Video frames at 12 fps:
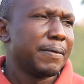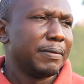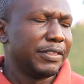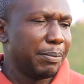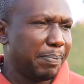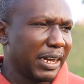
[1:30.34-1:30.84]

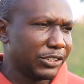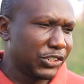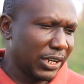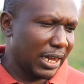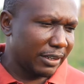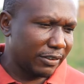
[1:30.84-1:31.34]
the
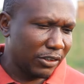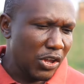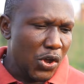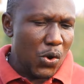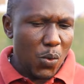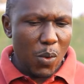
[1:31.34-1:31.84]
pastures.
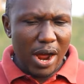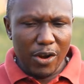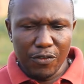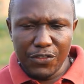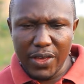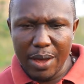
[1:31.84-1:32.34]
One
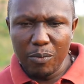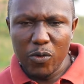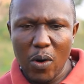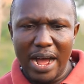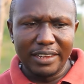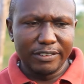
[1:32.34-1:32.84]
of them
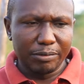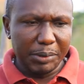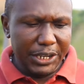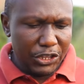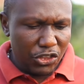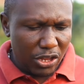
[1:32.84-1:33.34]
was
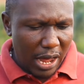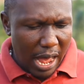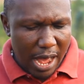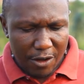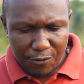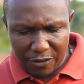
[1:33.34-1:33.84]
ridge
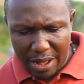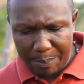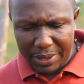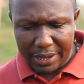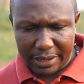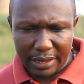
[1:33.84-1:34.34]

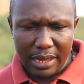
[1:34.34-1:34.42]
farming.